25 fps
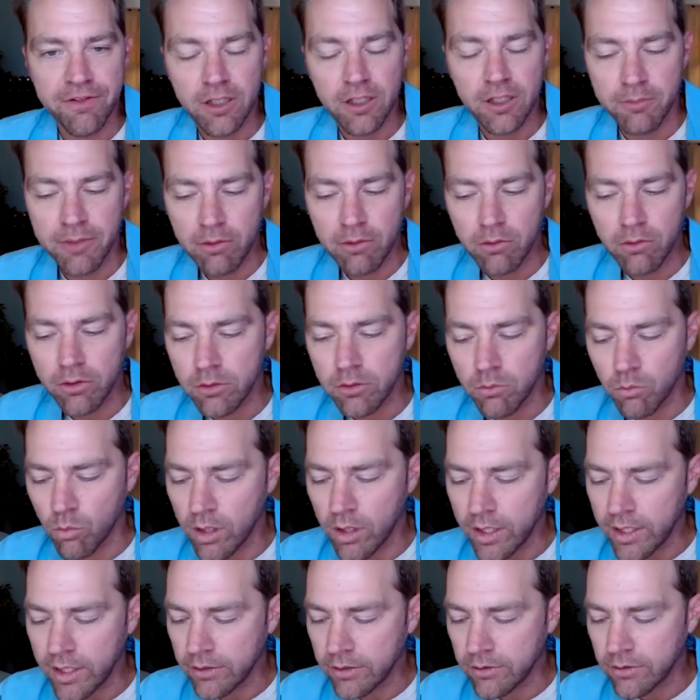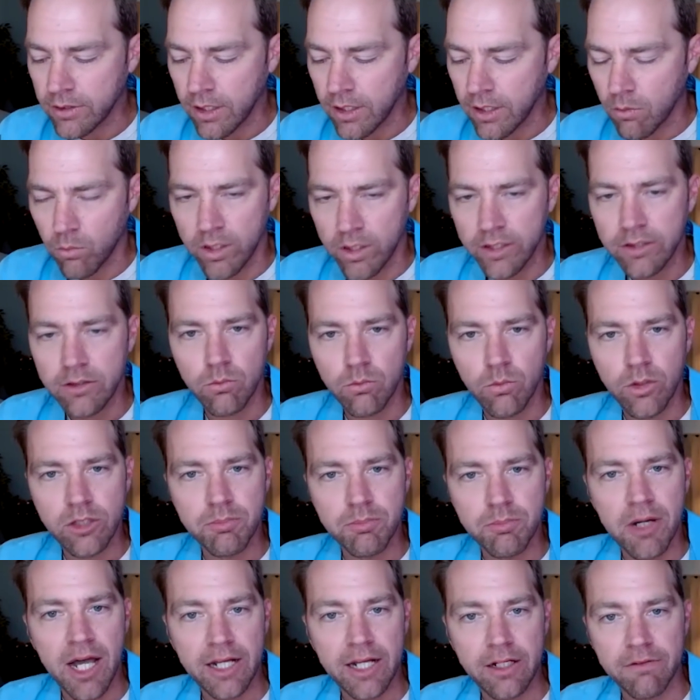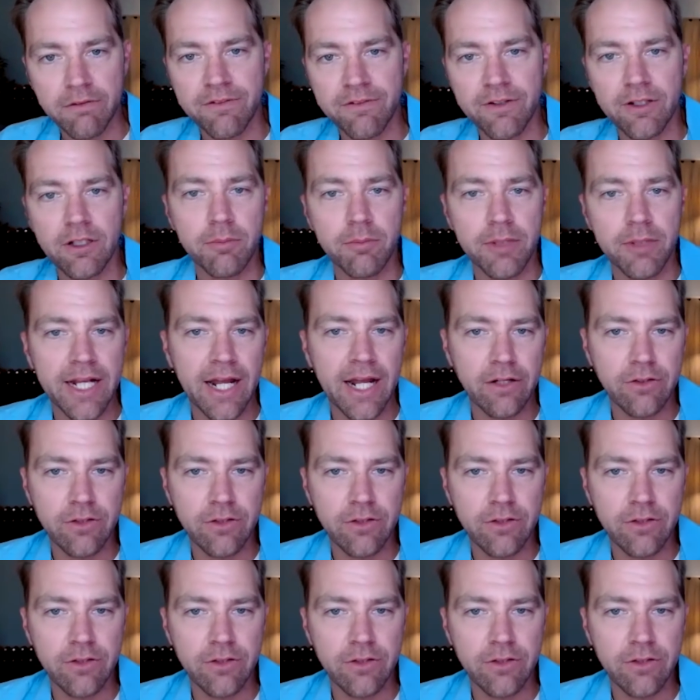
Affilimate. What is uh, what's what's behind Affilimate?